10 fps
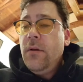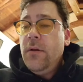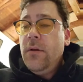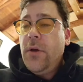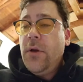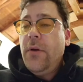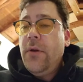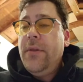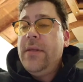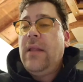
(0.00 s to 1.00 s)
So
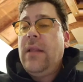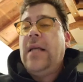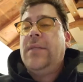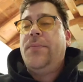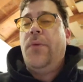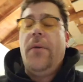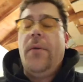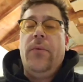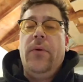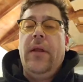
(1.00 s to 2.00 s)
this last poem
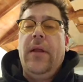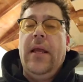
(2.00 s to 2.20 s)
really